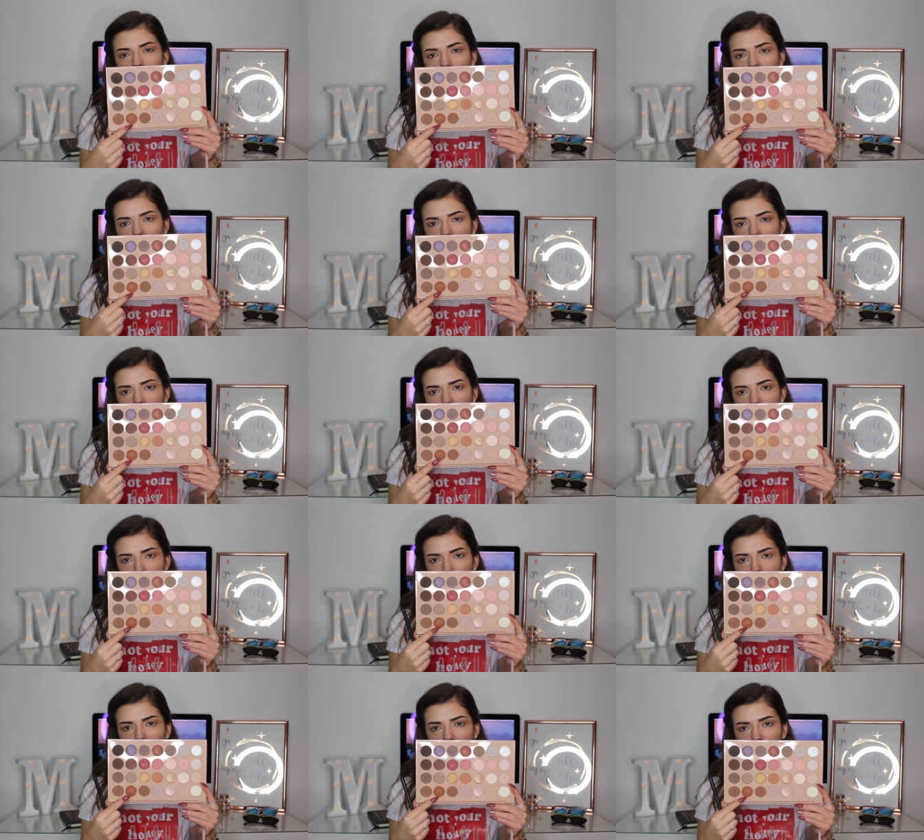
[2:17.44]
I'm just going to take this
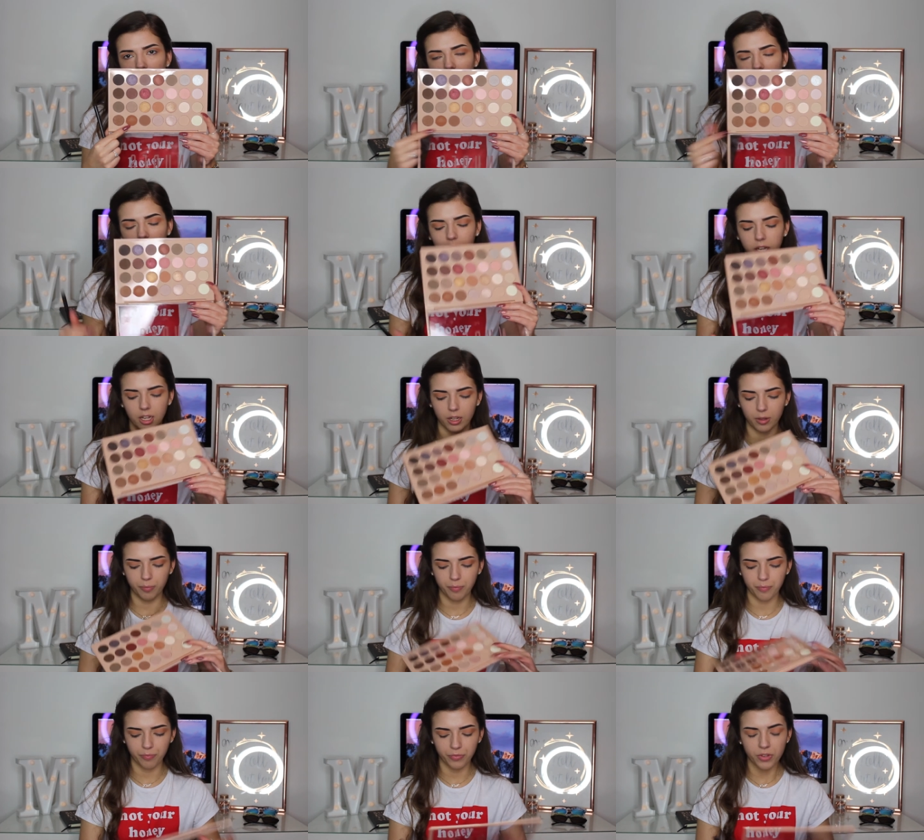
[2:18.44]
brown shade here.
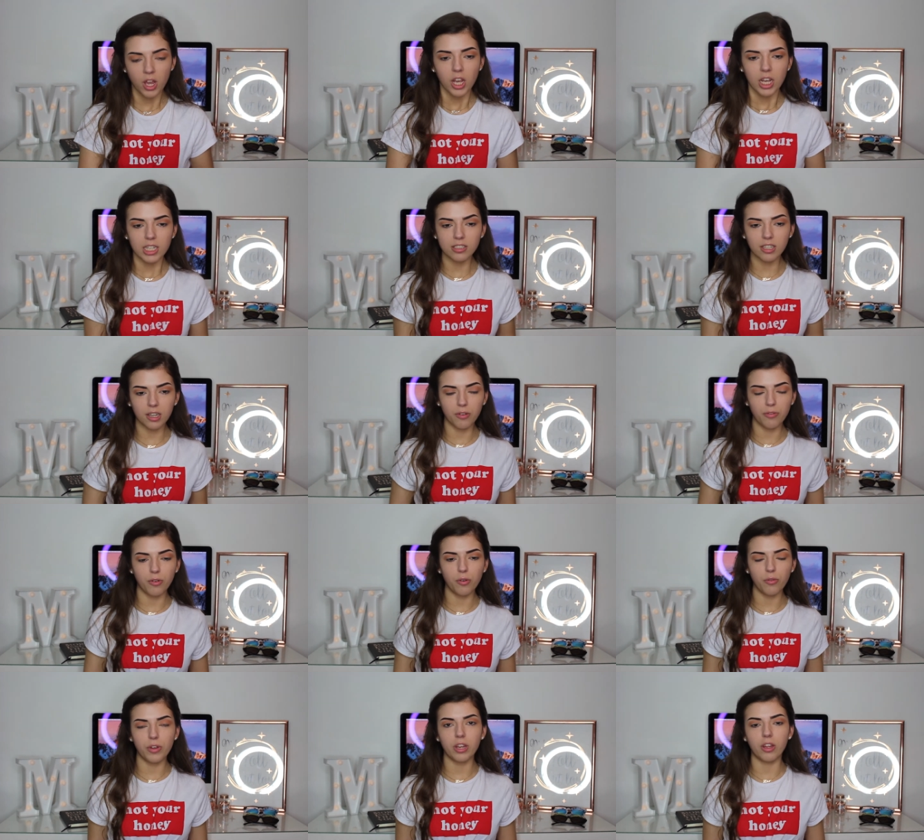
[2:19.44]
It's like a
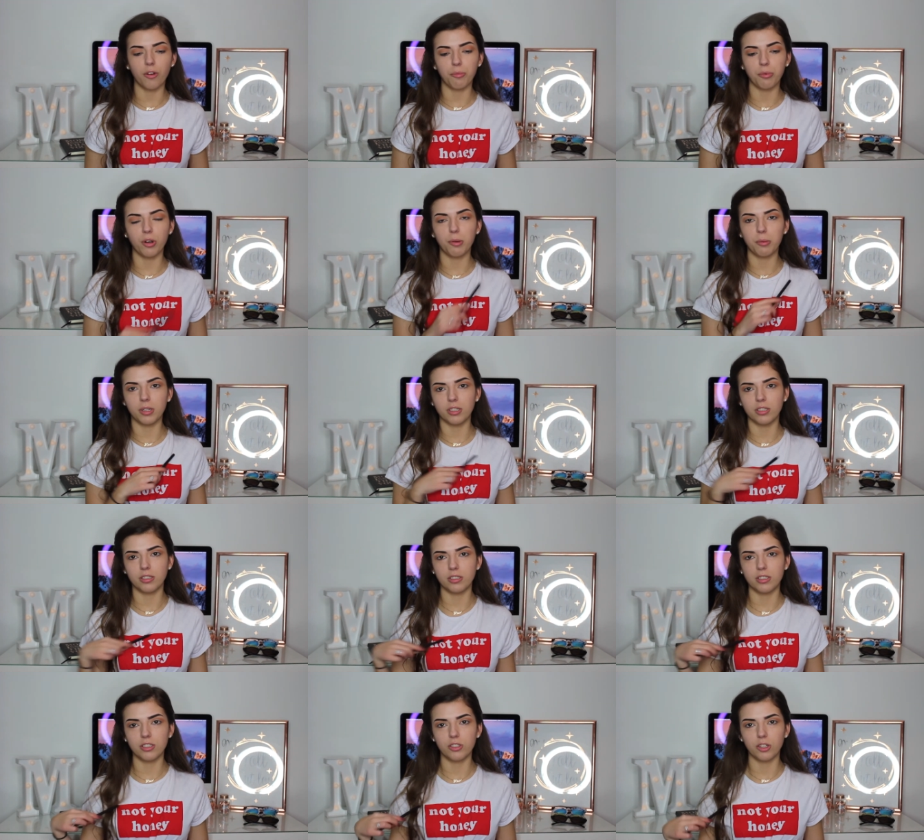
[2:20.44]
full video of Primark this
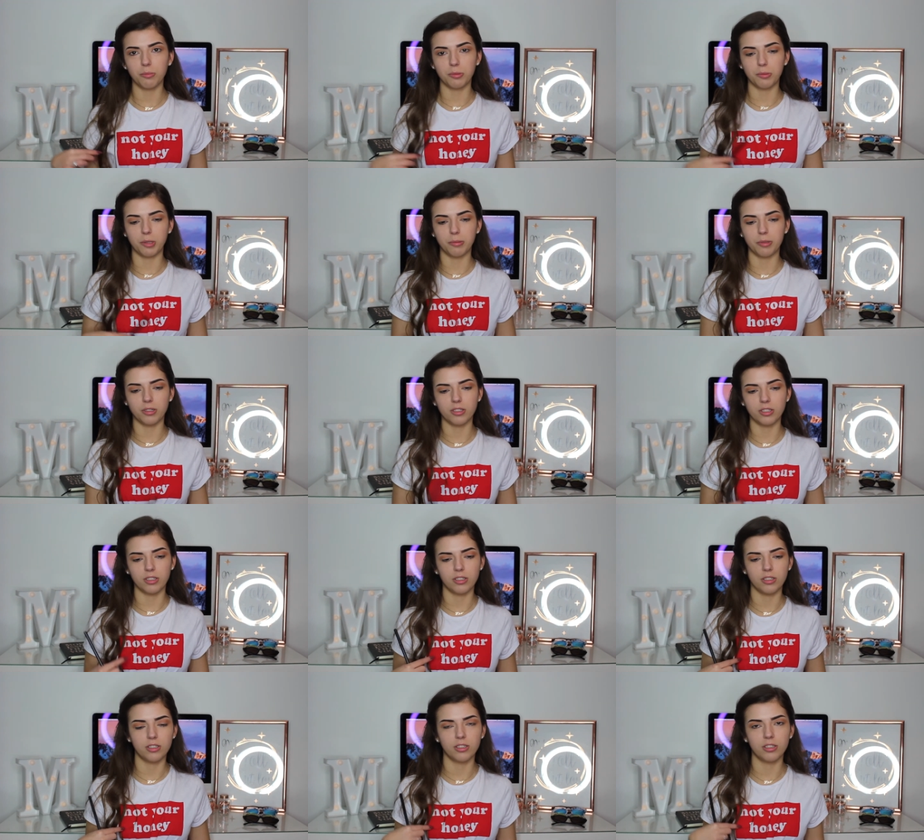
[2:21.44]
is. This top's Primark too.